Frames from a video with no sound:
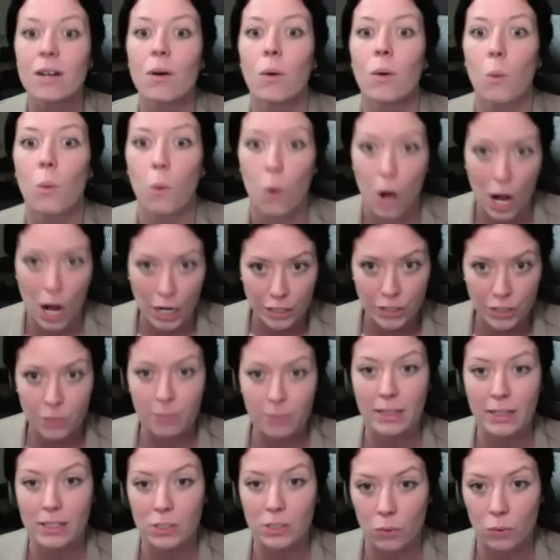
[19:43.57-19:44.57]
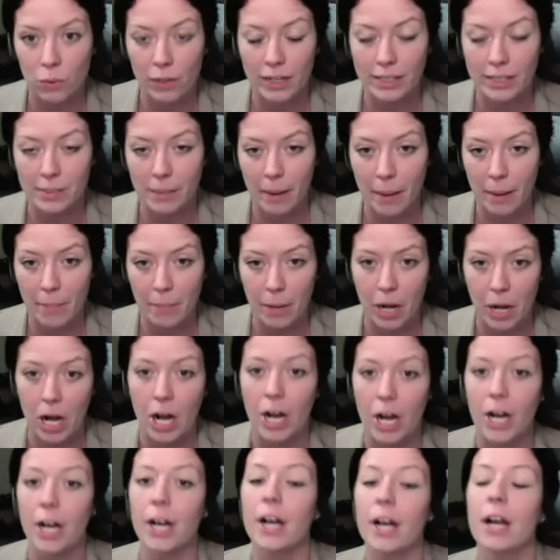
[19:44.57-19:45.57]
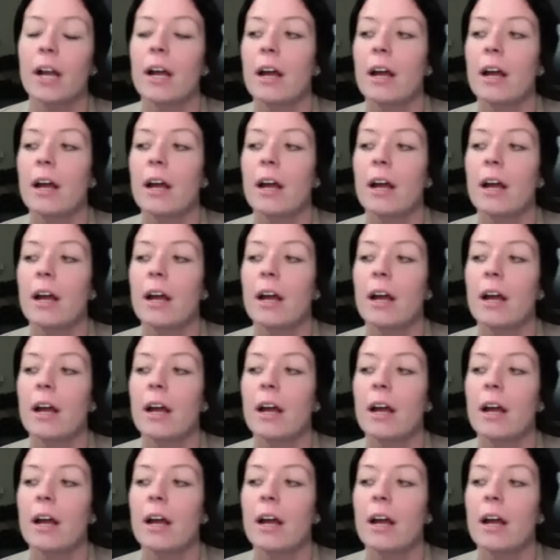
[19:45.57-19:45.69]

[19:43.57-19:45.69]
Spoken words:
watch my stories about bar,